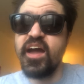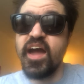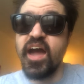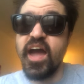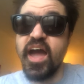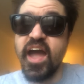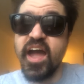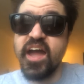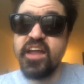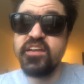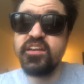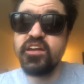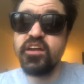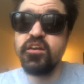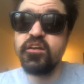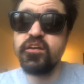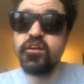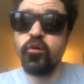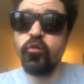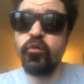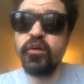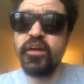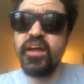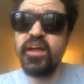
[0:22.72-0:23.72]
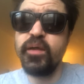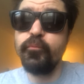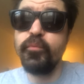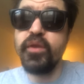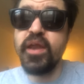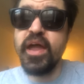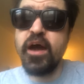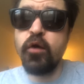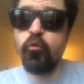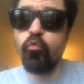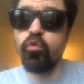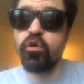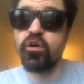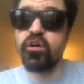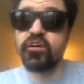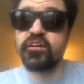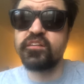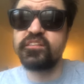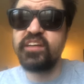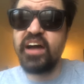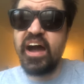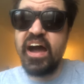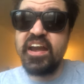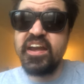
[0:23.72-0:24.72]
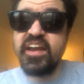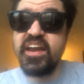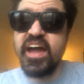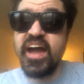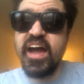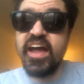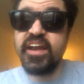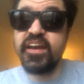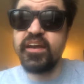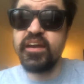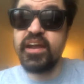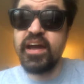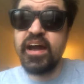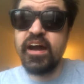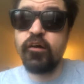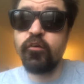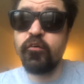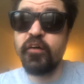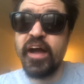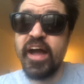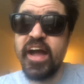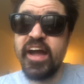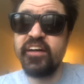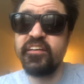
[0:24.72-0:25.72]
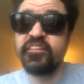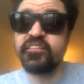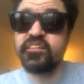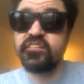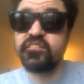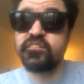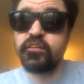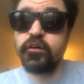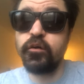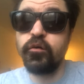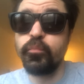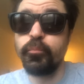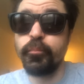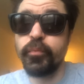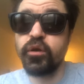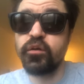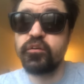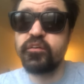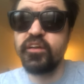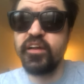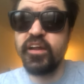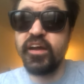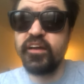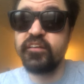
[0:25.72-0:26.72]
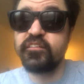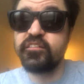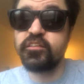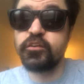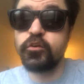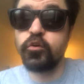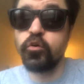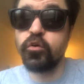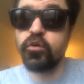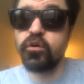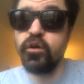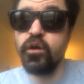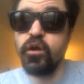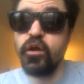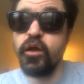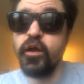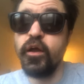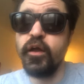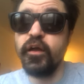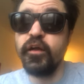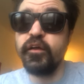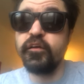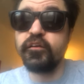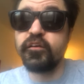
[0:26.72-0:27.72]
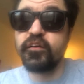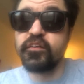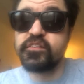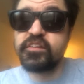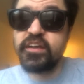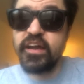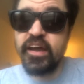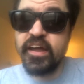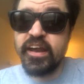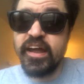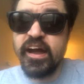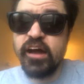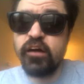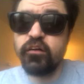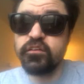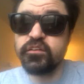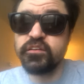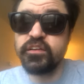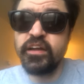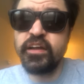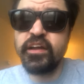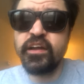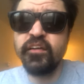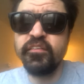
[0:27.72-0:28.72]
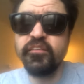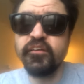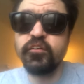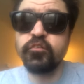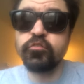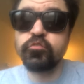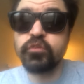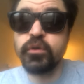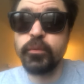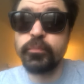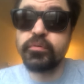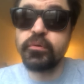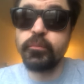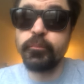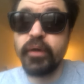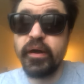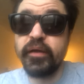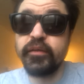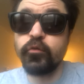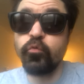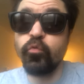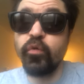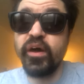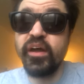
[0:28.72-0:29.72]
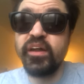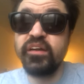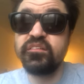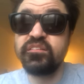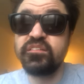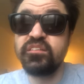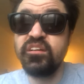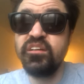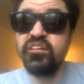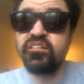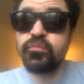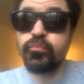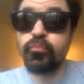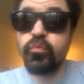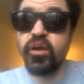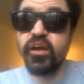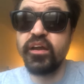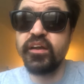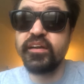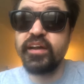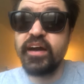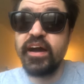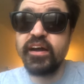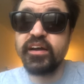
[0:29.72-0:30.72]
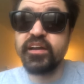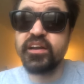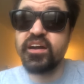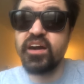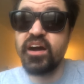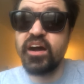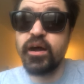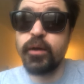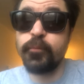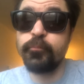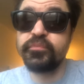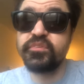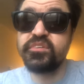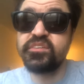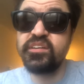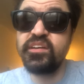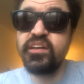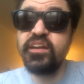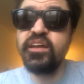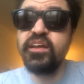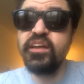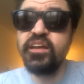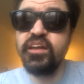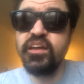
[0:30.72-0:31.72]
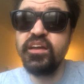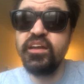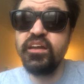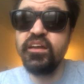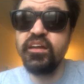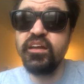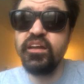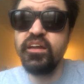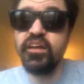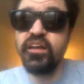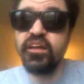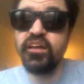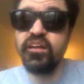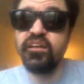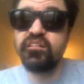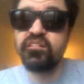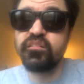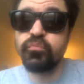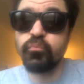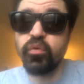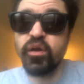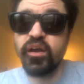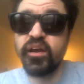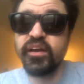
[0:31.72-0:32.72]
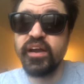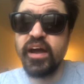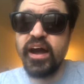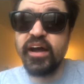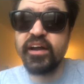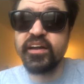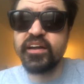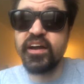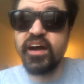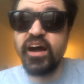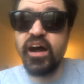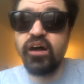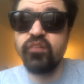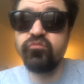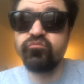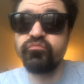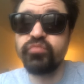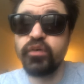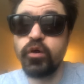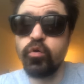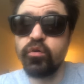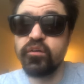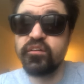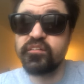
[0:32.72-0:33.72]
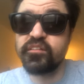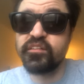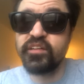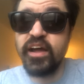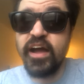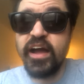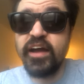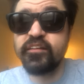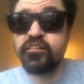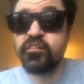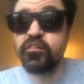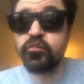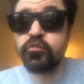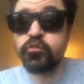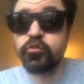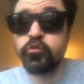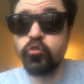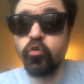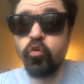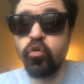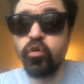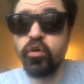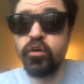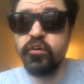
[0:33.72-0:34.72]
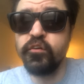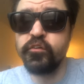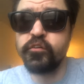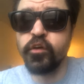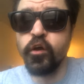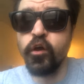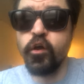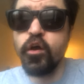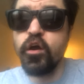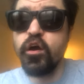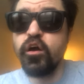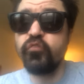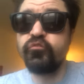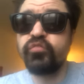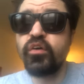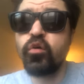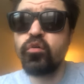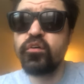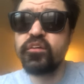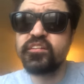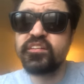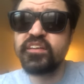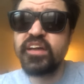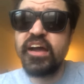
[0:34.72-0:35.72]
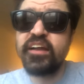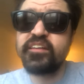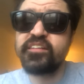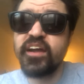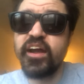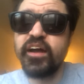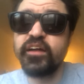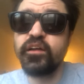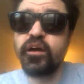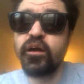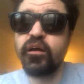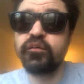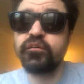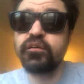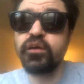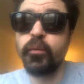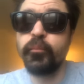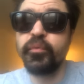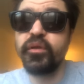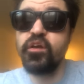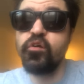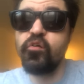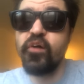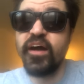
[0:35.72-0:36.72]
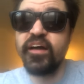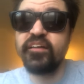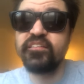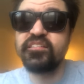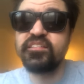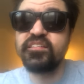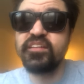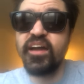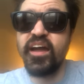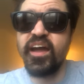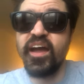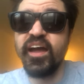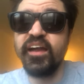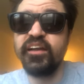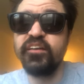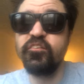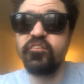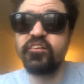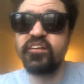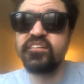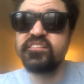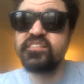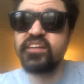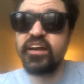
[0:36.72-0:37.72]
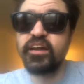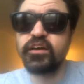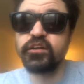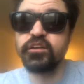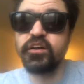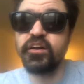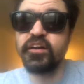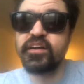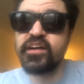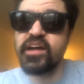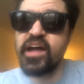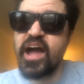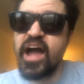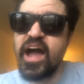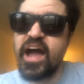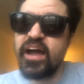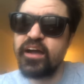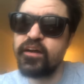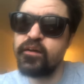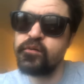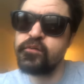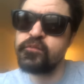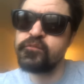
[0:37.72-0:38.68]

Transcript: and NoNameNetwork.net now has its own merchandise store. You can check it out. Link in the description, by the way, teespring.com, T E E spring.com forward slash stores forward slash LRWS, and you can take a look at